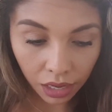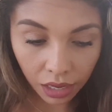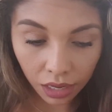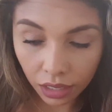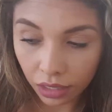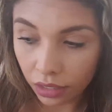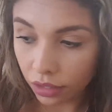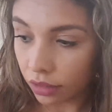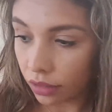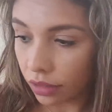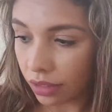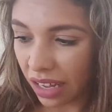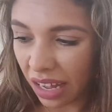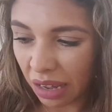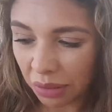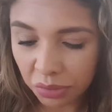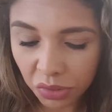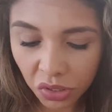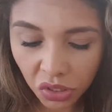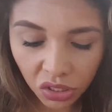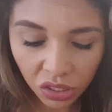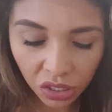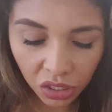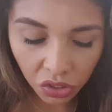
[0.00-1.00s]
And
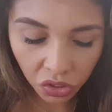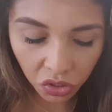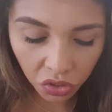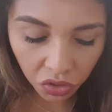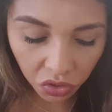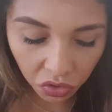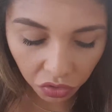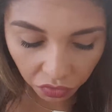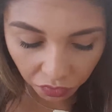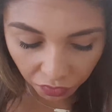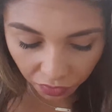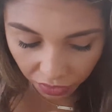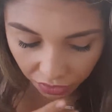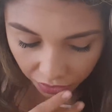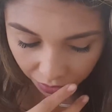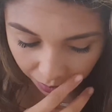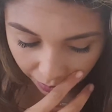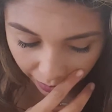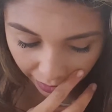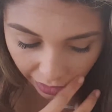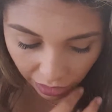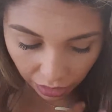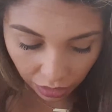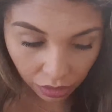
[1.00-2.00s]
I'm just gonna show you
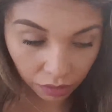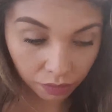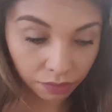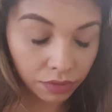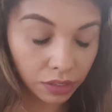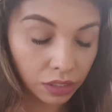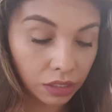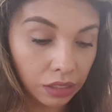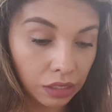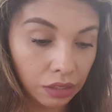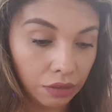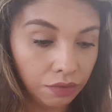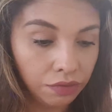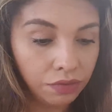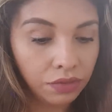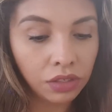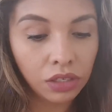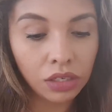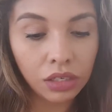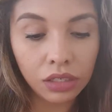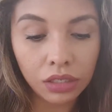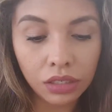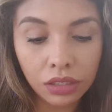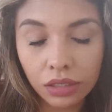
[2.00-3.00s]
first my e.l.f. stuff
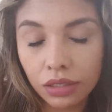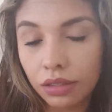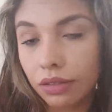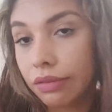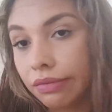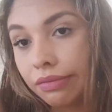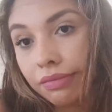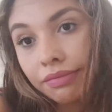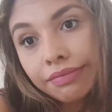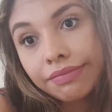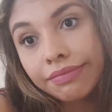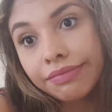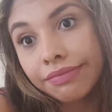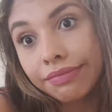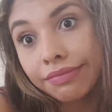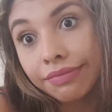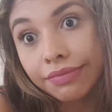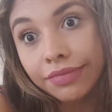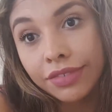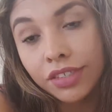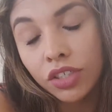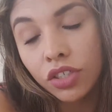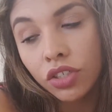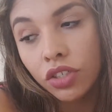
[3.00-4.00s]
because,
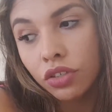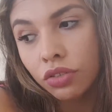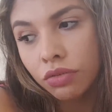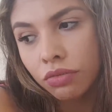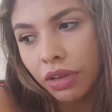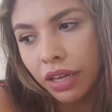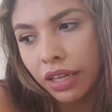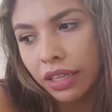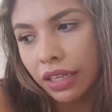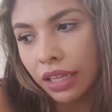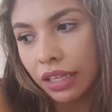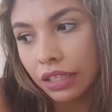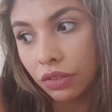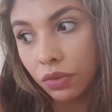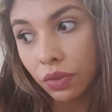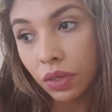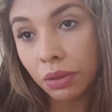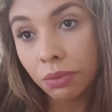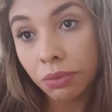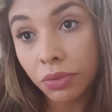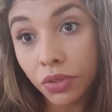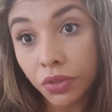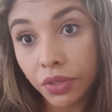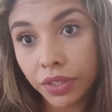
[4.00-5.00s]
you know, that's
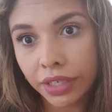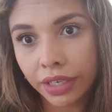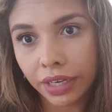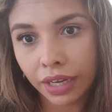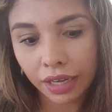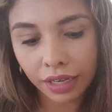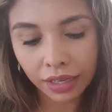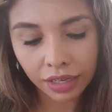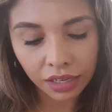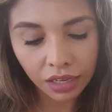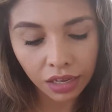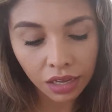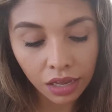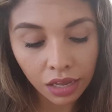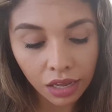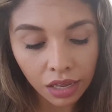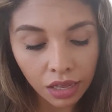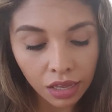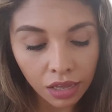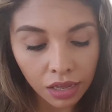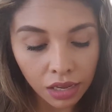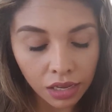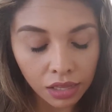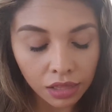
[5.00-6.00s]
what I'm doing.
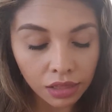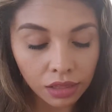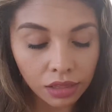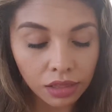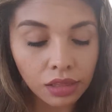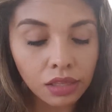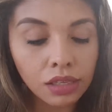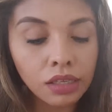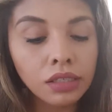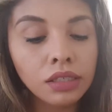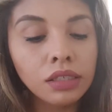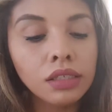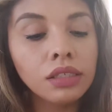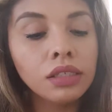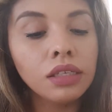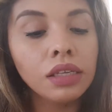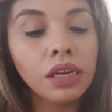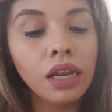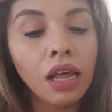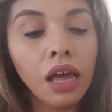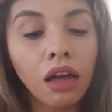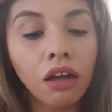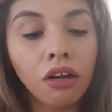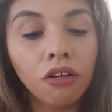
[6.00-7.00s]
This is
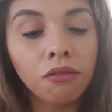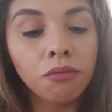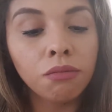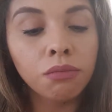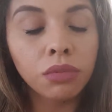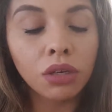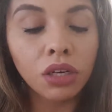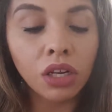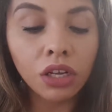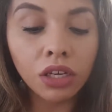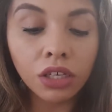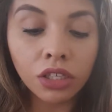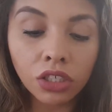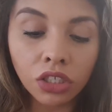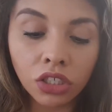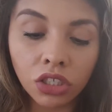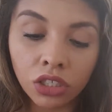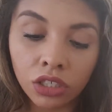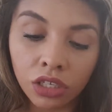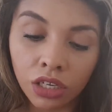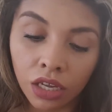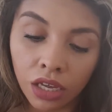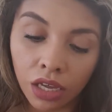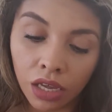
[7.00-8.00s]
an e.l.f.
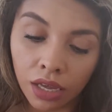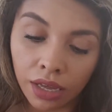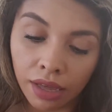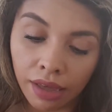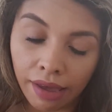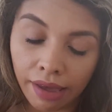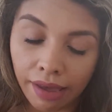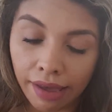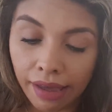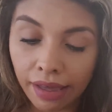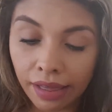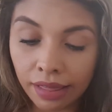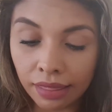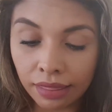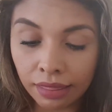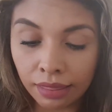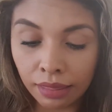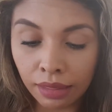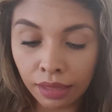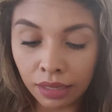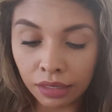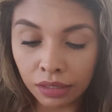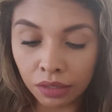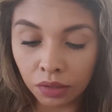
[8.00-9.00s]
blush, and
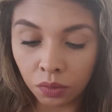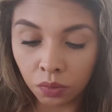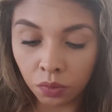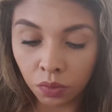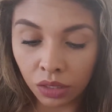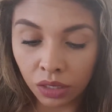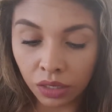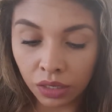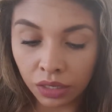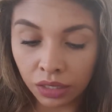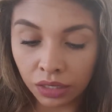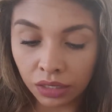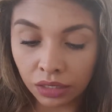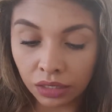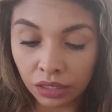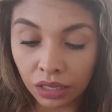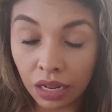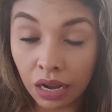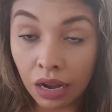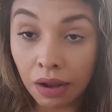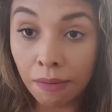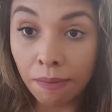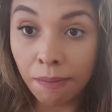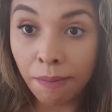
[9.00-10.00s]
this one it's
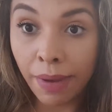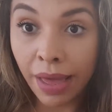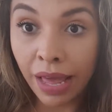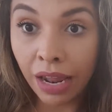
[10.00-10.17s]
in